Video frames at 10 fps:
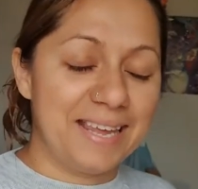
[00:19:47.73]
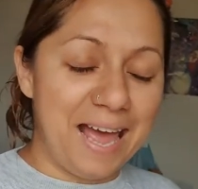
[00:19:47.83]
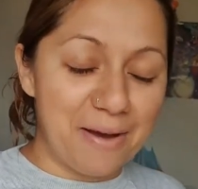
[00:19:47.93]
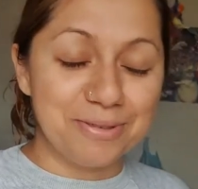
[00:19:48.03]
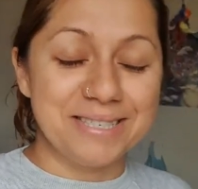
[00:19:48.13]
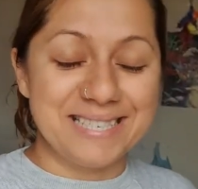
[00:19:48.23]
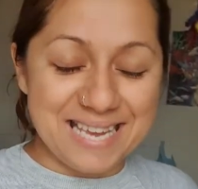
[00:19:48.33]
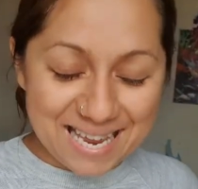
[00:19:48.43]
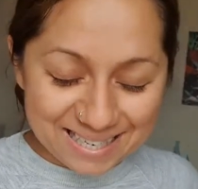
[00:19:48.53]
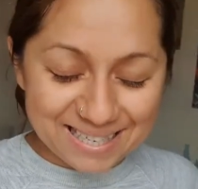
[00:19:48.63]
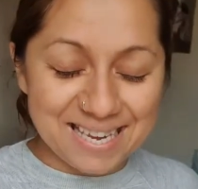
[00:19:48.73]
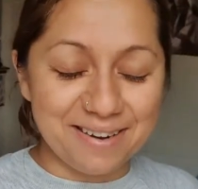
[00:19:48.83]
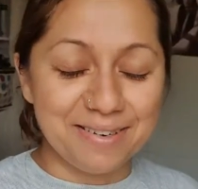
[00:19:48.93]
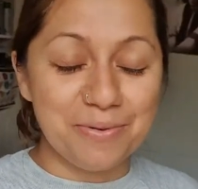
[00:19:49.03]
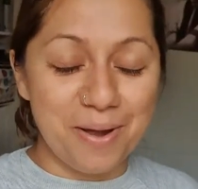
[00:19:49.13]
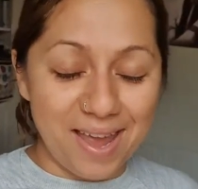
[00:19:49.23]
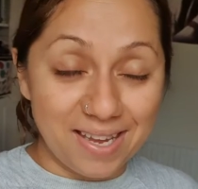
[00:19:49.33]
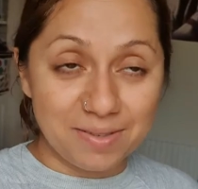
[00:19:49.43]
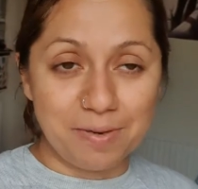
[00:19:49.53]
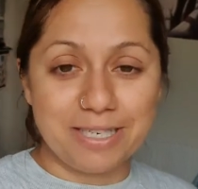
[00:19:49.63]
was getting carried away,
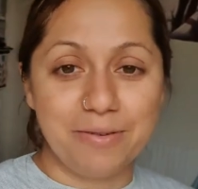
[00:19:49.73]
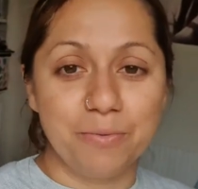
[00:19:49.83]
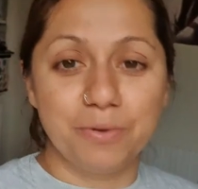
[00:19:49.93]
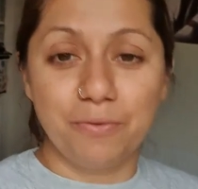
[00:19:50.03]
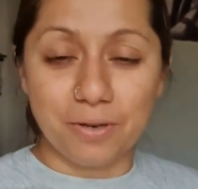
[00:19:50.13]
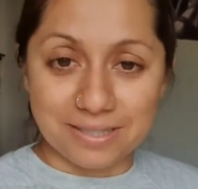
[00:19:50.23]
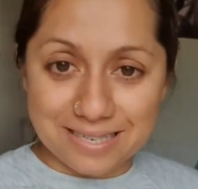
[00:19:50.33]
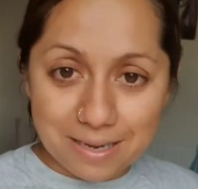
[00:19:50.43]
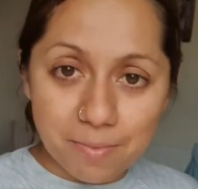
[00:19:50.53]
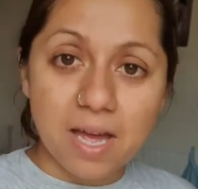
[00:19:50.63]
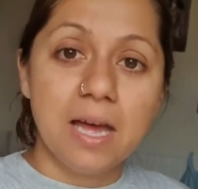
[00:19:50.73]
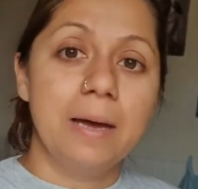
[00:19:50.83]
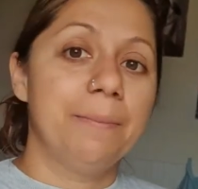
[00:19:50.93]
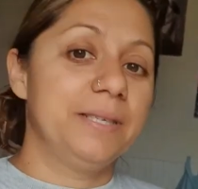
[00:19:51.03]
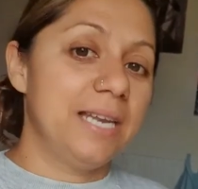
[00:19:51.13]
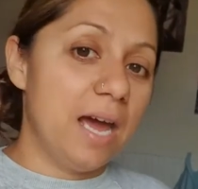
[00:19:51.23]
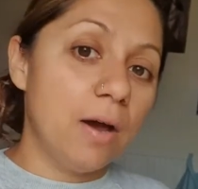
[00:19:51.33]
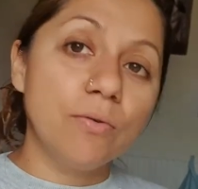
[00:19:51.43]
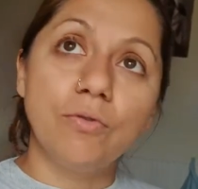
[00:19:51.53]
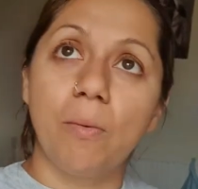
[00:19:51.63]
especially if he would fall asleep. But
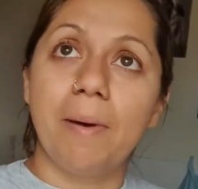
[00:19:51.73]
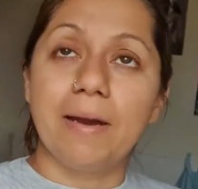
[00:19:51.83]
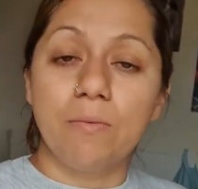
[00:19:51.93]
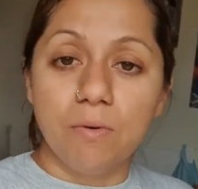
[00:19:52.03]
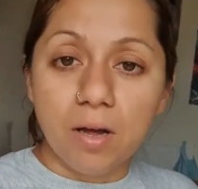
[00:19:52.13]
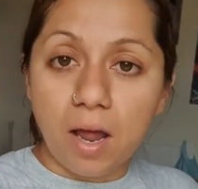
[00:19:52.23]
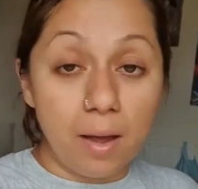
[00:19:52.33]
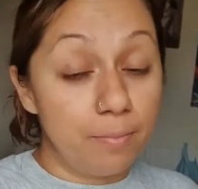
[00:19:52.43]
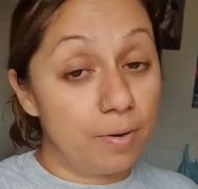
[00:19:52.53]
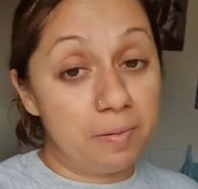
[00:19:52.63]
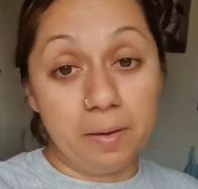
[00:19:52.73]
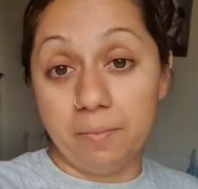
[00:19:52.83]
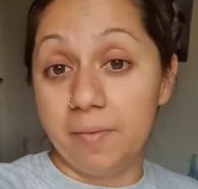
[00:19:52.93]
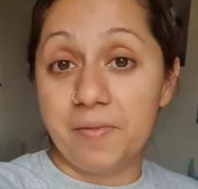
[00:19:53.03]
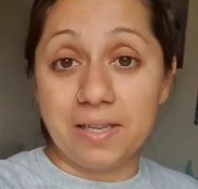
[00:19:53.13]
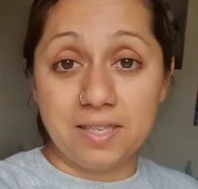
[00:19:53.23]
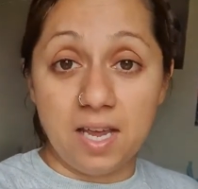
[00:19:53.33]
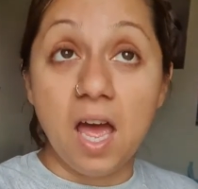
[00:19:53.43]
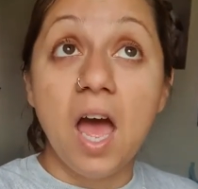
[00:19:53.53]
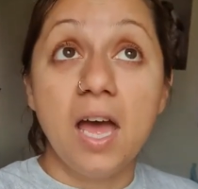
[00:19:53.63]
now, no matter what, I burp him. That's
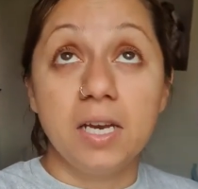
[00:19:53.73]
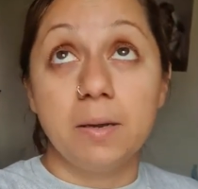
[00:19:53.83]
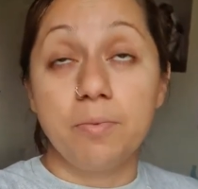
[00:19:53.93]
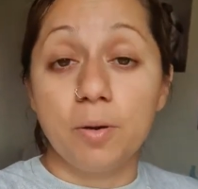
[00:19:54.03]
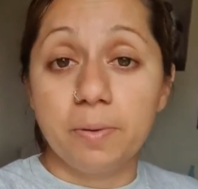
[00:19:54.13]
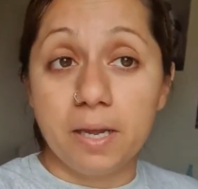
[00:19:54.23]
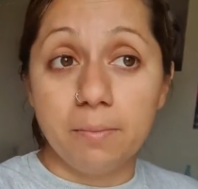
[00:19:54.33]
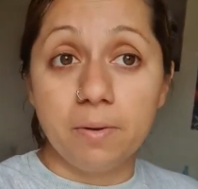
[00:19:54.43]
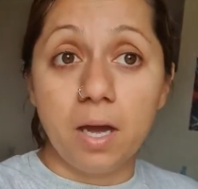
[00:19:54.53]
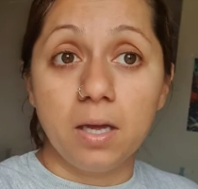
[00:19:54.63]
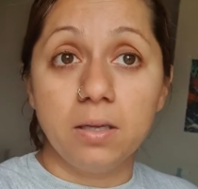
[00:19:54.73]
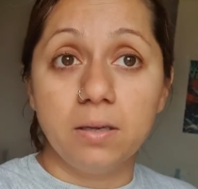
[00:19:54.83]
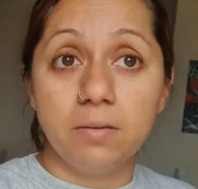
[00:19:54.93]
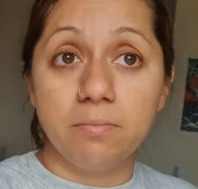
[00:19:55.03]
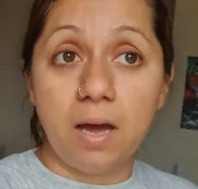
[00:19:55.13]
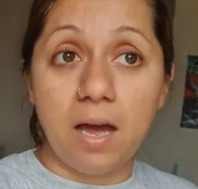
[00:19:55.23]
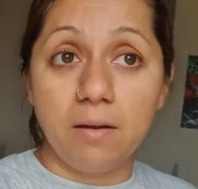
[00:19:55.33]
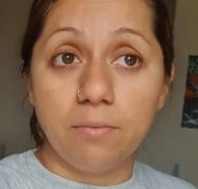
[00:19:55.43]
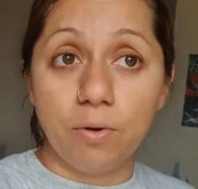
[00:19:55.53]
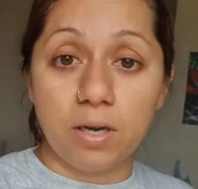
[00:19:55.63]
it. And I burp him in
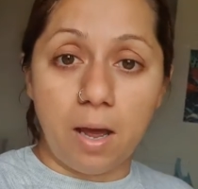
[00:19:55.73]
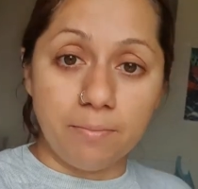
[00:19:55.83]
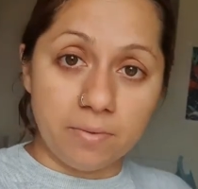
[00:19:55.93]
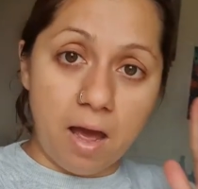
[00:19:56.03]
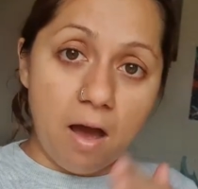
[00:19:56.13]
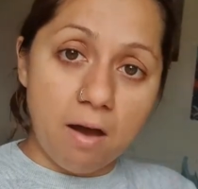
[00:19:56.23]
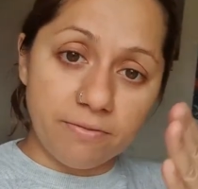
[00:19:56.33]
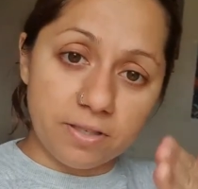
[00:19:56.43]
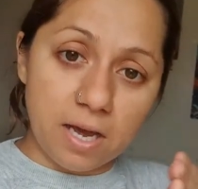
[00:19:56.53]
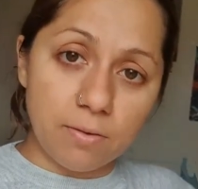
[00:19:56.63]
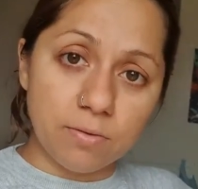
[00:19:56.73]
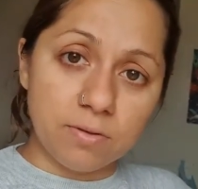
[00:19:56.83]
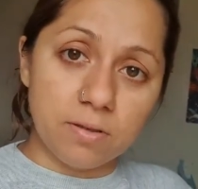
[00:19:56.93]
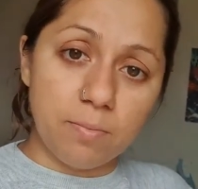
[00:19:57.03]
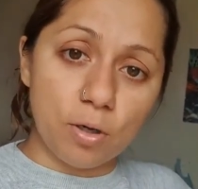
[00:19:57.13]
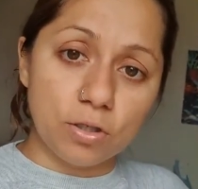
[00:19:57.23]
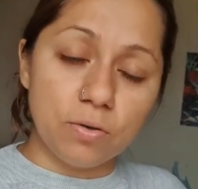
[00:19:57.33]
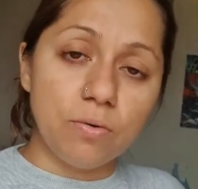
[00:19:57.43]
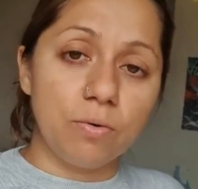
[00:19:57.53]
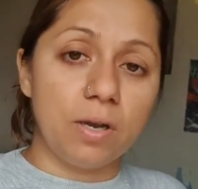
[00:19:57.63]
when I'm half down the
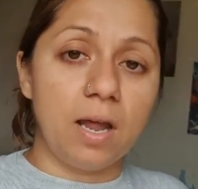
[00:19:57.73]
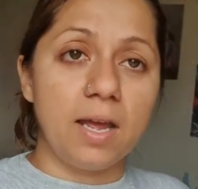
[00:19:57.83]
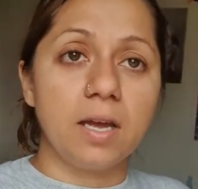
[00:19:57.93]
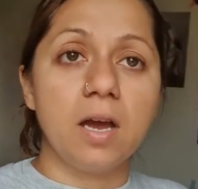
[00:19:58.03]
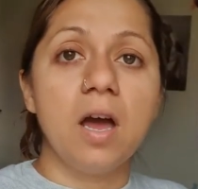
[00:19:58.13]
bottle, or like,